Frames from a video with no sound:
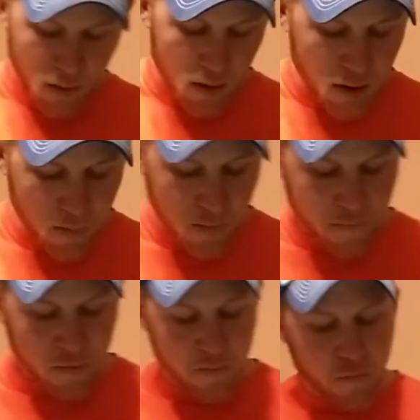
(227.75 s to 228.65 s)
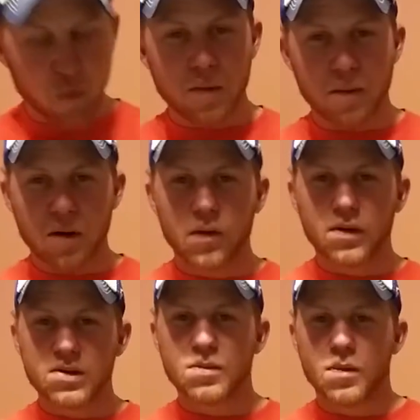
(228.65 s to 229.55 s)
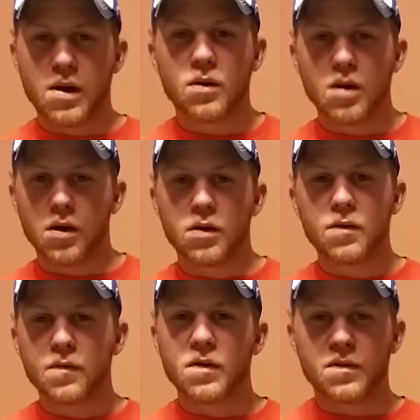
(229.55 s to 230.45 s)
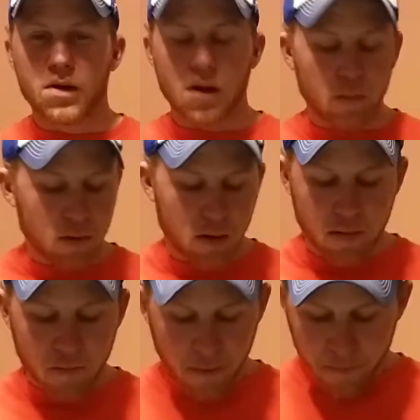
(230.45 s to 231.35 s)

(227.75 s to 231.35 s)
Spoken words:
But for a 40 barrel, it's around 150, I believe.